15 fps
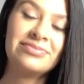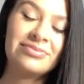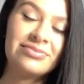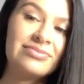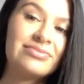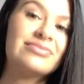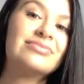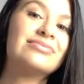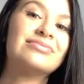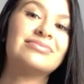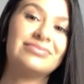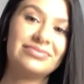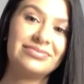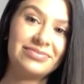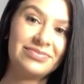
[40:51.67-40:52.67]

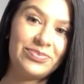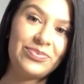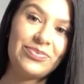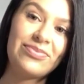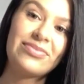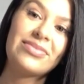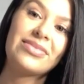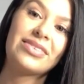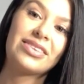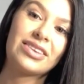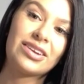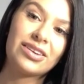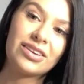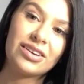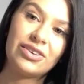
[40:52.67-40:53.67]
material, like, you know what I
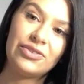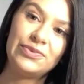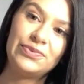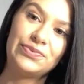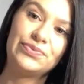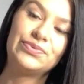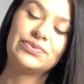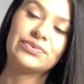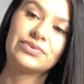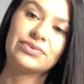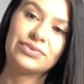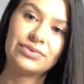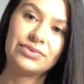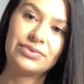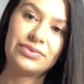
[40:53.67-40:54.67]
mean? But at the end of the